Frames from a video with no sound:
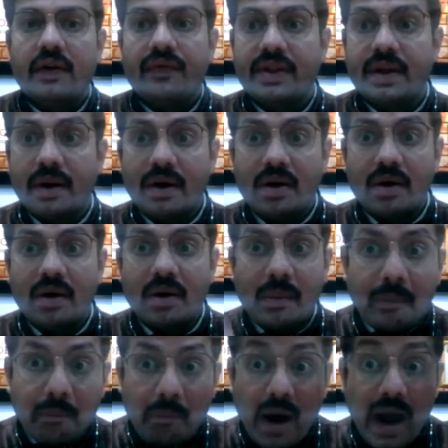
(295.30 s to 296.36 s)
the
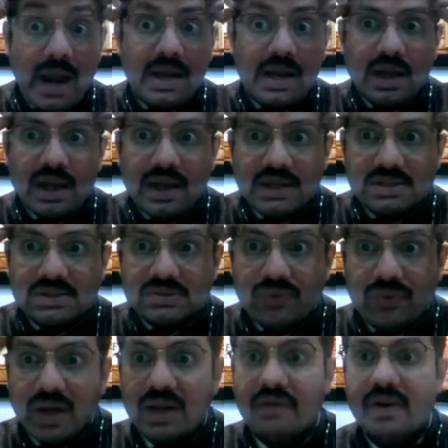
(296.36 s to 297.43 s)
mind is
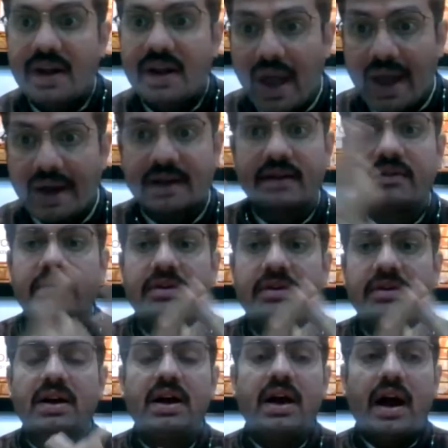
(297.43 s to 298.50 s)
very, very active
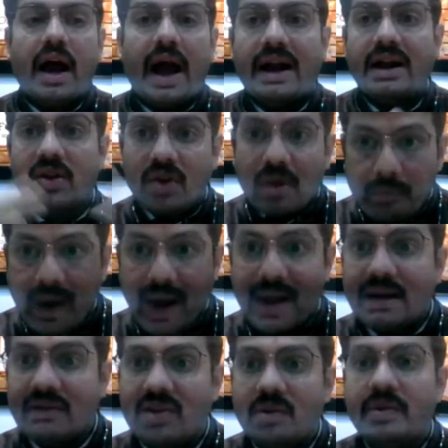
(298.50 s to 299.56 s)
and your
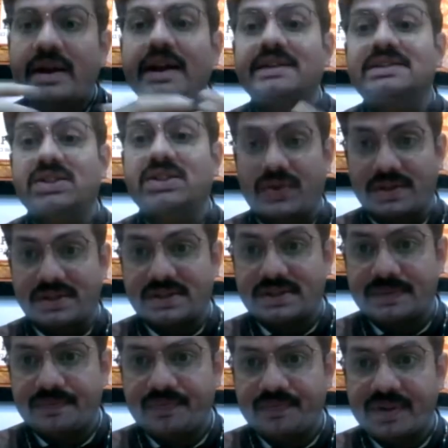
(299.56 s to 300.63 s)
mind will be in stress.
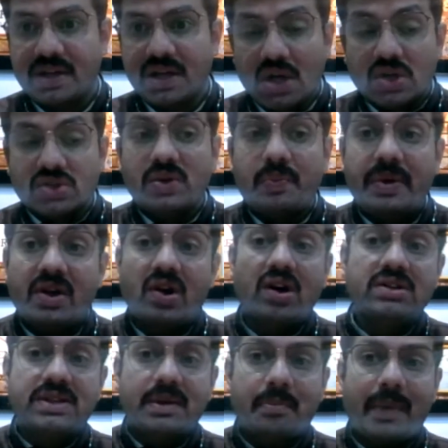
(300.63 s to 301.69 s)
So
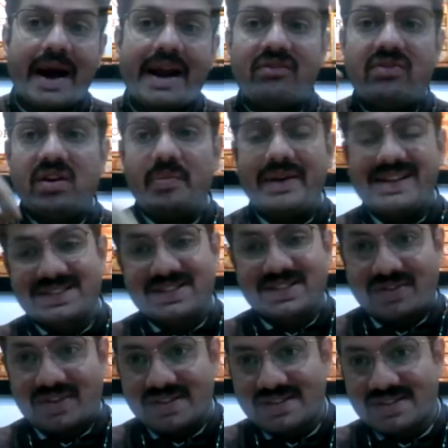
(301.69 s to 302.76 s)
because the mind will be in
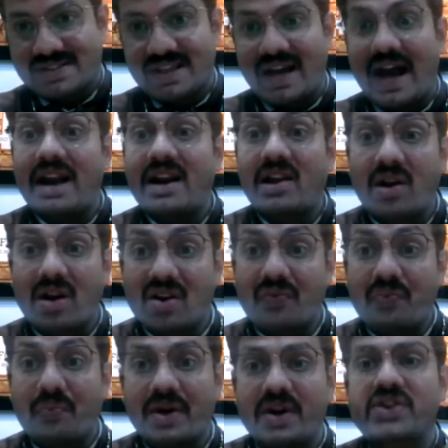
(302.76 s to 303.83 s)
stress and a lot
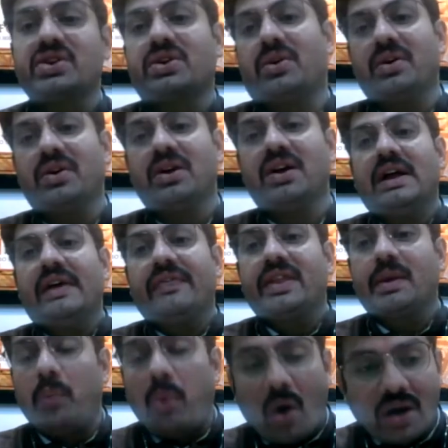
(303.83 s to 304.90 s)
of pressure, the
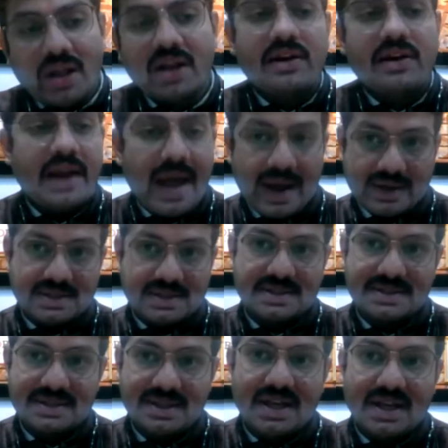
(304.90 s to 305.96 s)
body
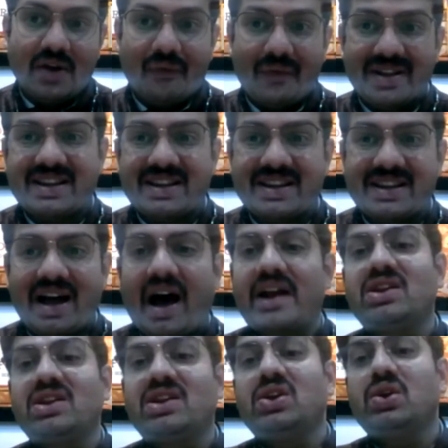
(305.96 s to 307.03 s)
reacts with
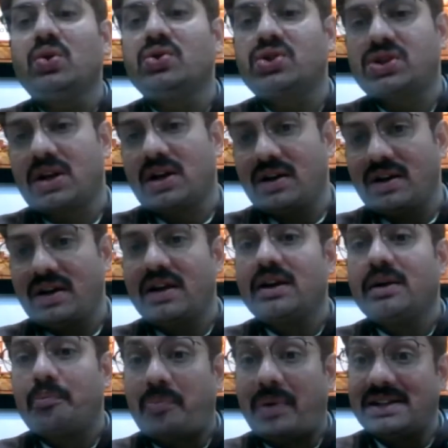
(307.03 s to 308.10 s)
unusual
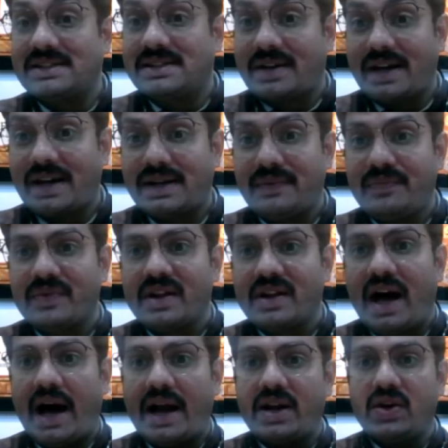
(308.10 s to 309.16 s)
pulse rate,
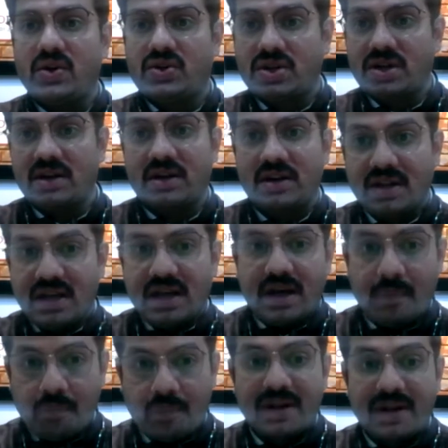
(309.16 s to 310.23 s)
unusual
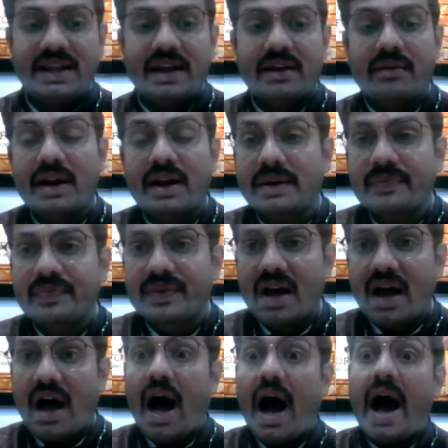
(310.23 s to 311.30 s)
breathing rate,
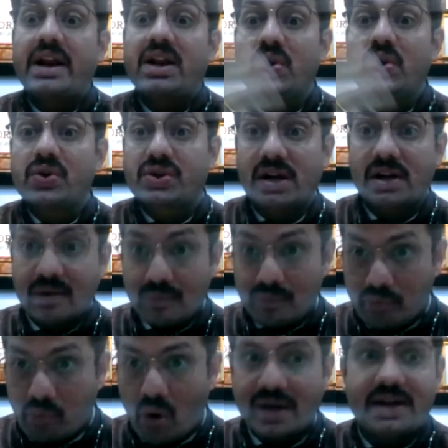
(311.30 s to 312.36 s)
unusual
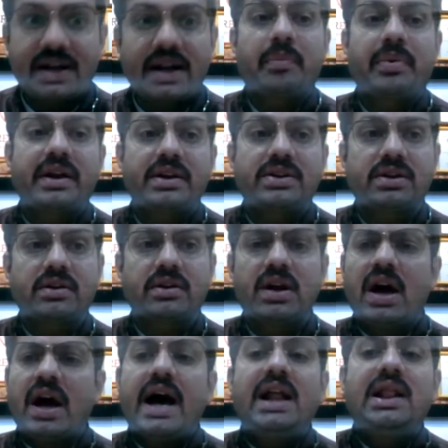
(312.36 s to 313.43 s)
body temperature,
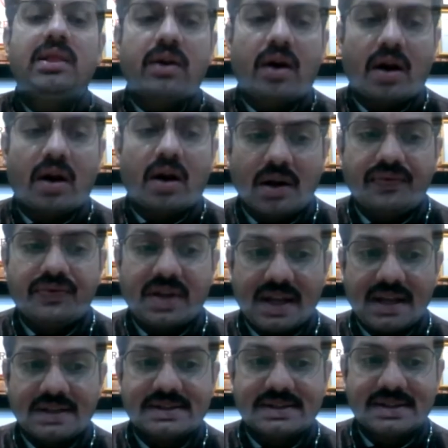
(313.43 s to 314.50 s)
a lot of
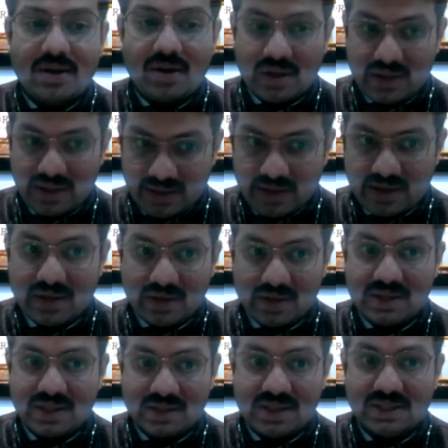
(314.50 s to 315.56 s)
things on you know,
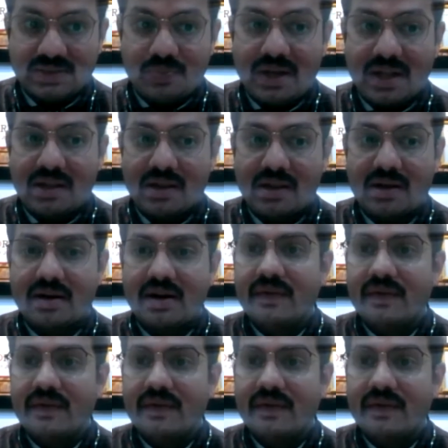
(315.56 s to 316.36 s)
th this particular